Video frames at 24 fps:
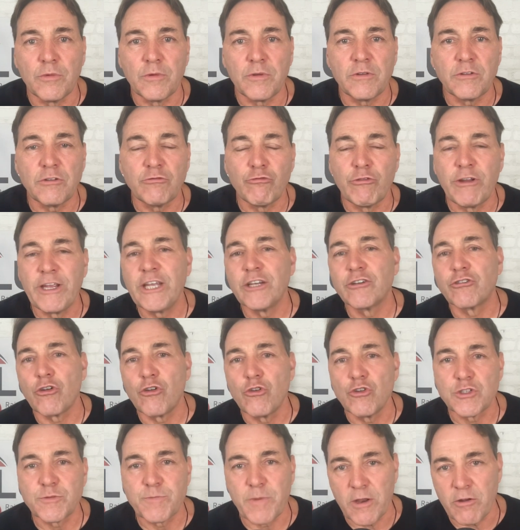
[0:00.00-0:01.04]

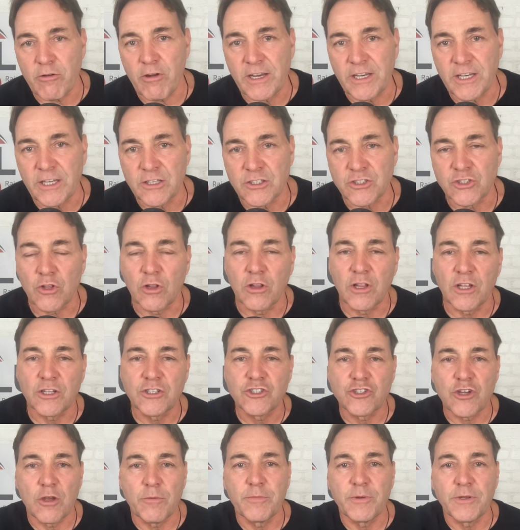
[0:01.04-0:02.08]
reintroduce better ideas. So let's
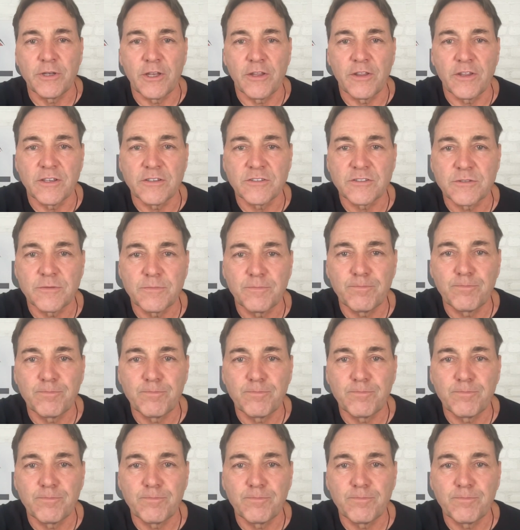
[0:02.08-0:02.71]
jump into this.